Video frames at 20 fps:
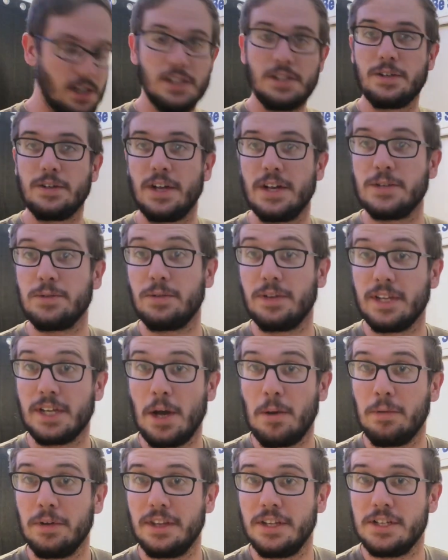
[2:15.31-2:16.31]
So it doesn't really
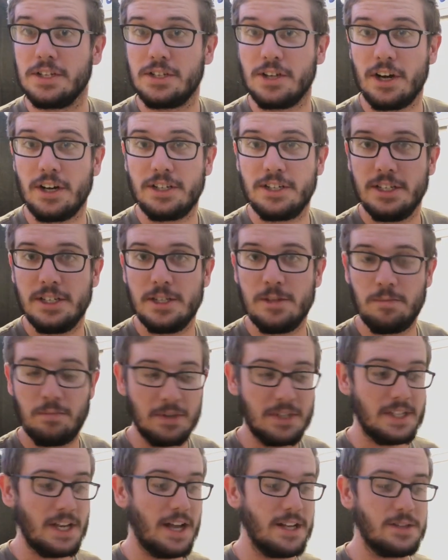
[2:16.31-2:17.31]
come with instructions
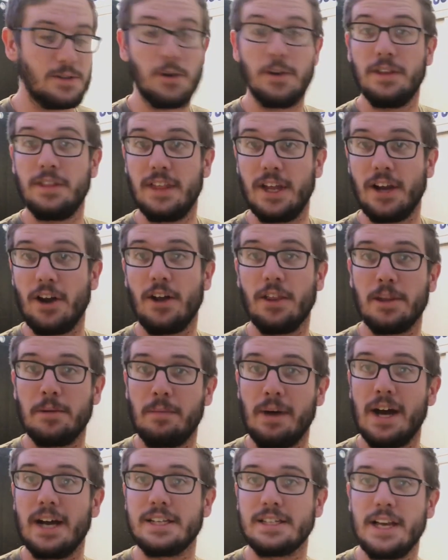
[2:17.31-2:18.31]
besides the only thing on the
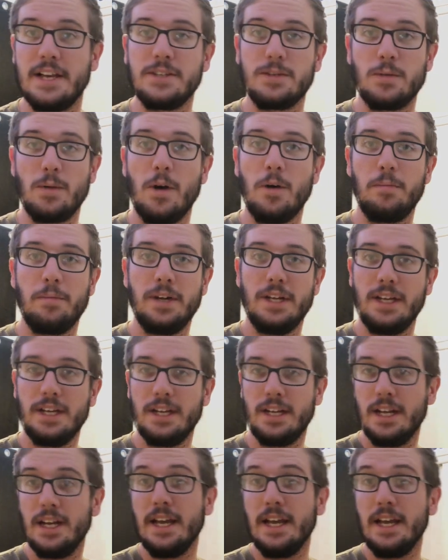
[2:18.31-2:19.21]
box as you open it.